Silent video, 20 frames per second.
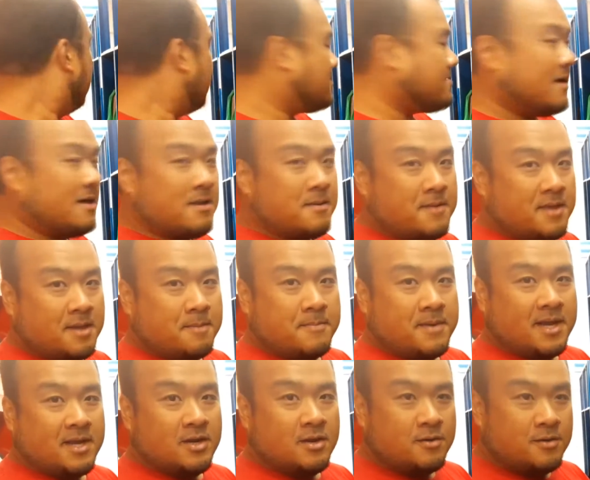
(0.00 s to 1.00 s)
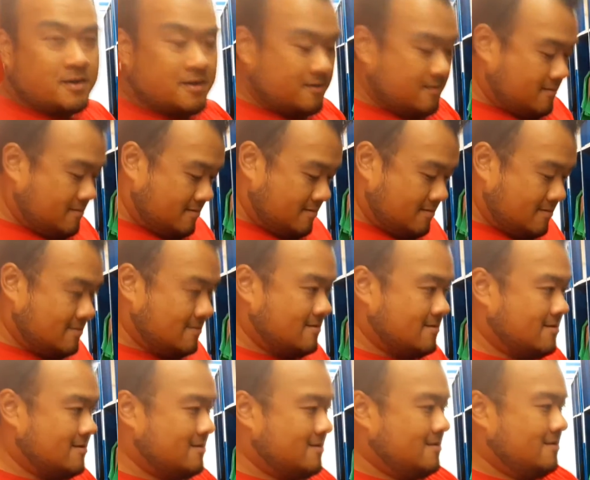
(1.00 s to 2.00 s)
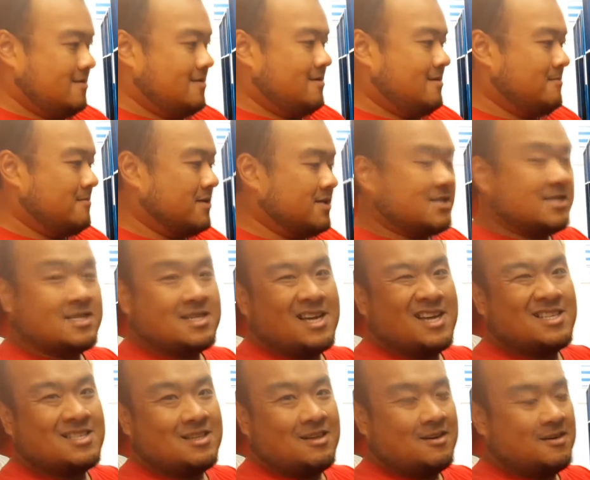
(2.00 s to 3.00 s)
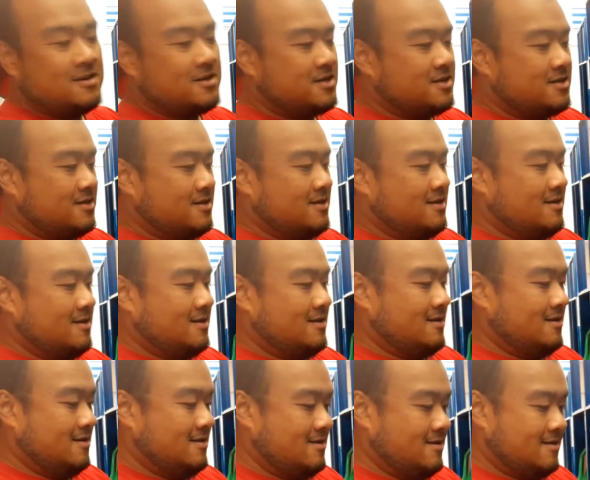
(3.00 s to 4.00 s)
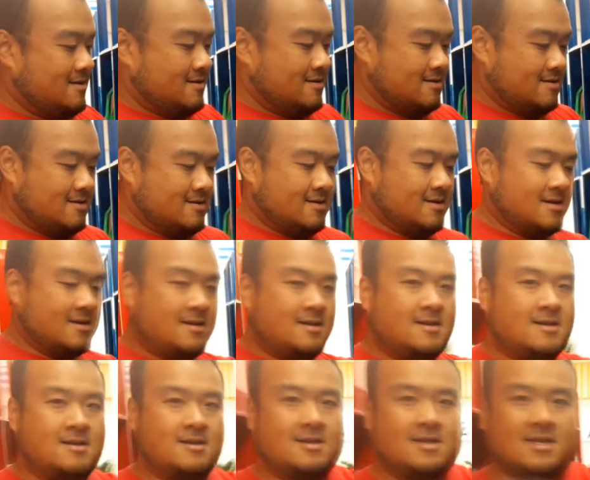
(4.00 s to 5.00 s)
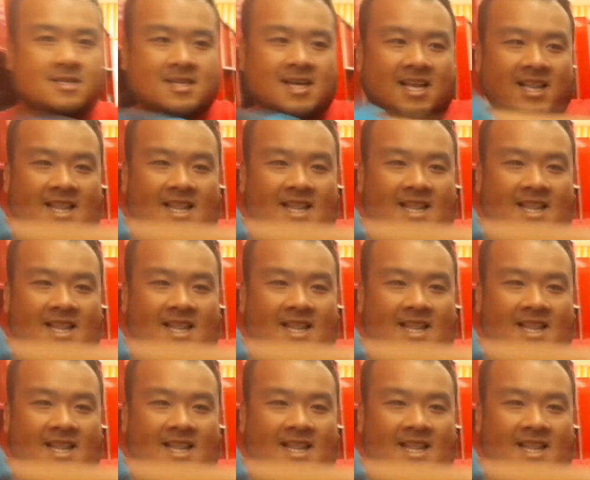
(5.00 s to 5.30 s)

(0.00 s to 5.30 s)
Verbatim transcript: probably like a big no-no. Uh, That's a size large. Is it? Well, you